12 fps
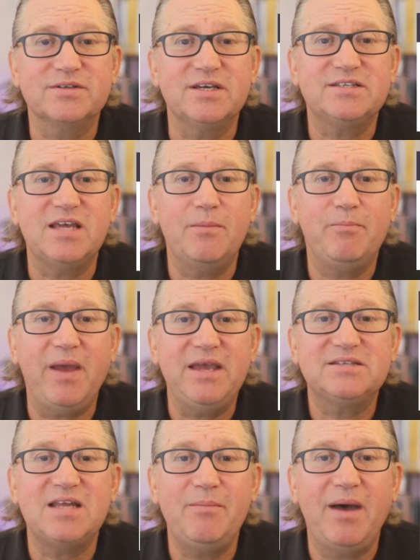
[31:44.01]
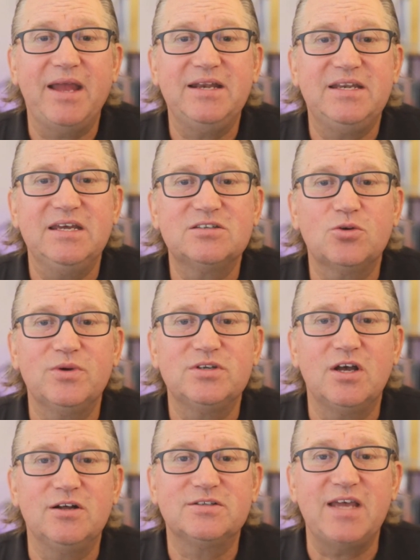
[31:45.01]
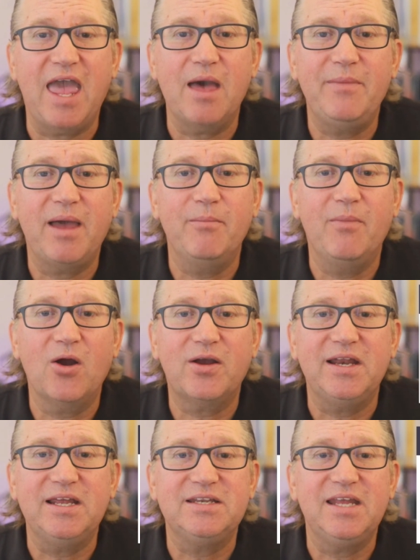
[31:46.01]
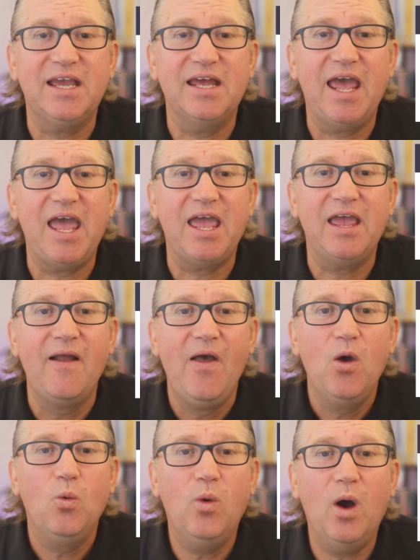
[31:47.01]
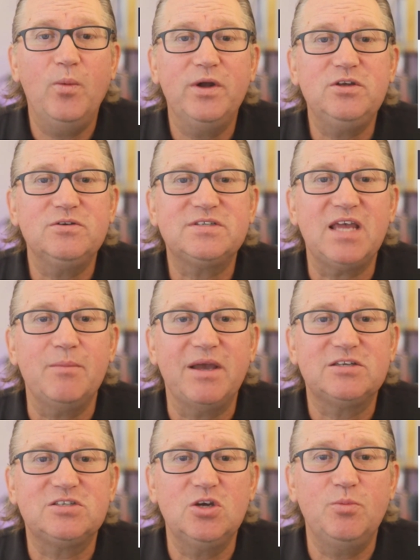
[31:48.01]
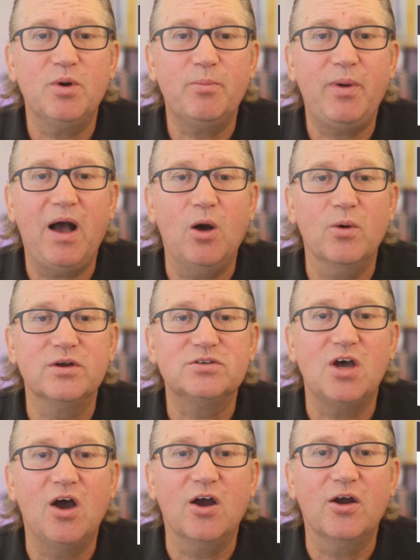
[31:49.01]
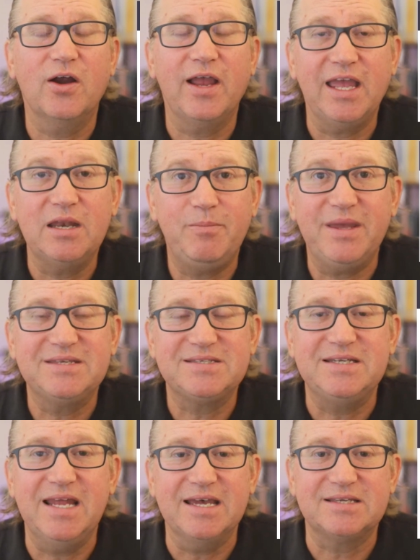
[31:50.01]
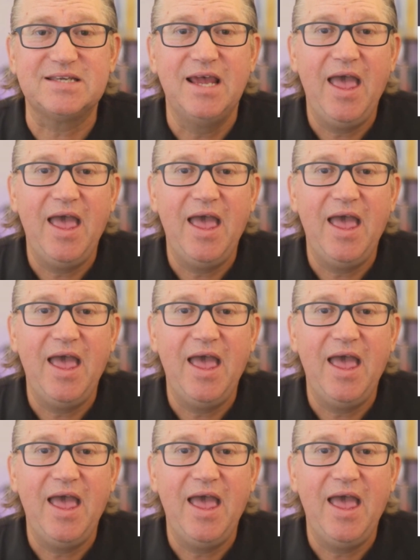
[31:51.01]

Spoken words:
I said, based on my disc results and my marketing DNA, what would you say my superpowers are in business?